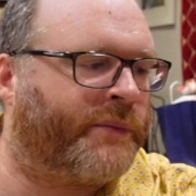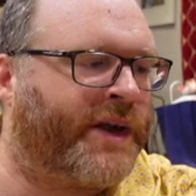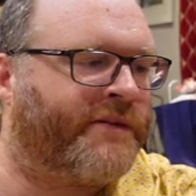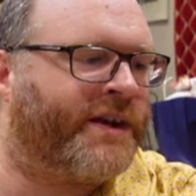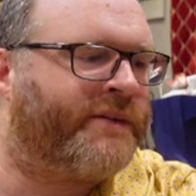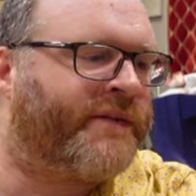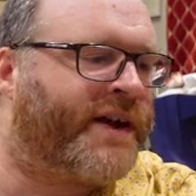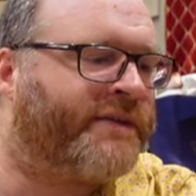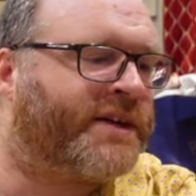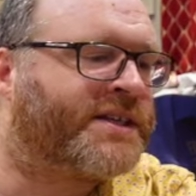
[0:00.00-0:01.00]
hear it in
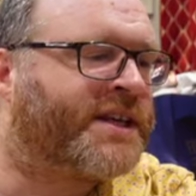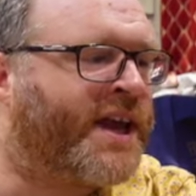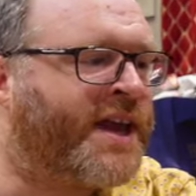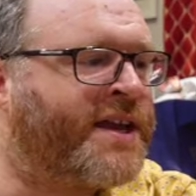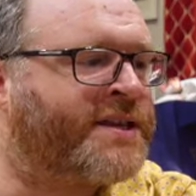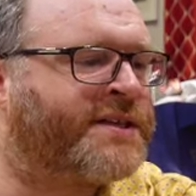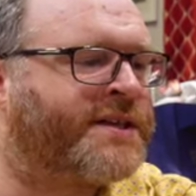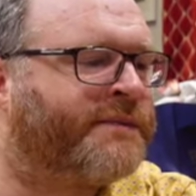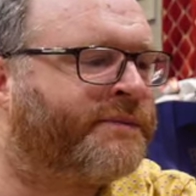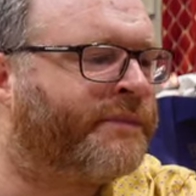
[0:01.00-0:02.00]
various
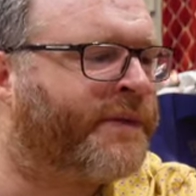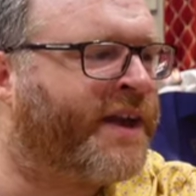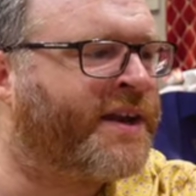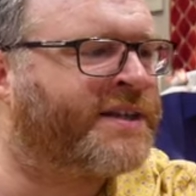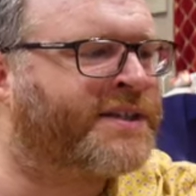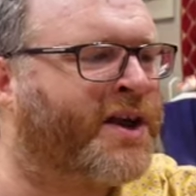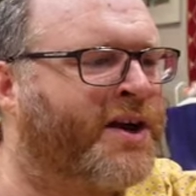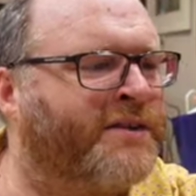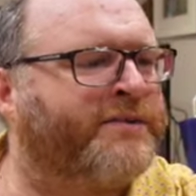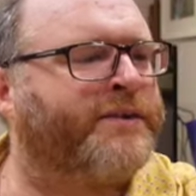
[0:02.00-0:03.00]
keys, then it's
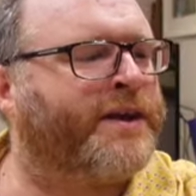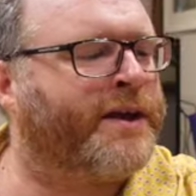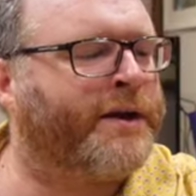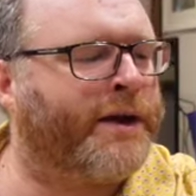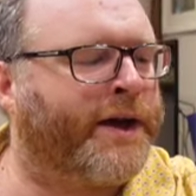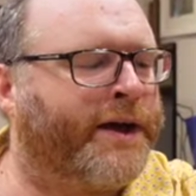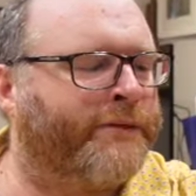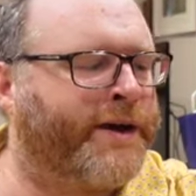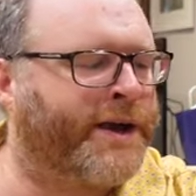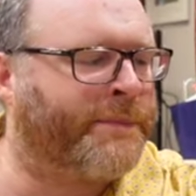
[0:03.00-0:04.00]
kind of
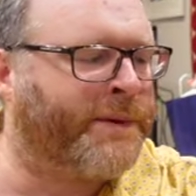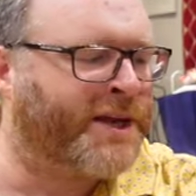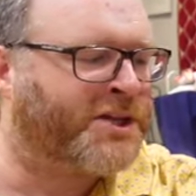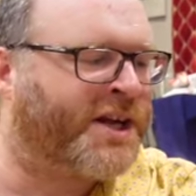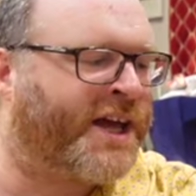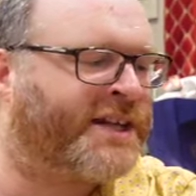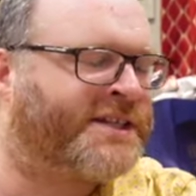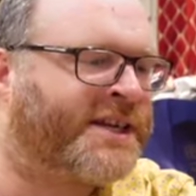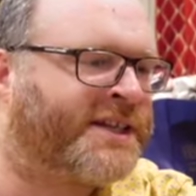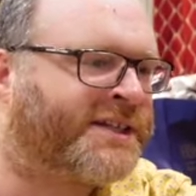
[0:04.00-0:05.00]

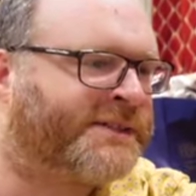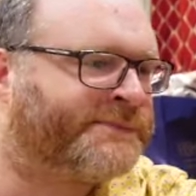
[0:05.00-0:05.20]
recapitulated,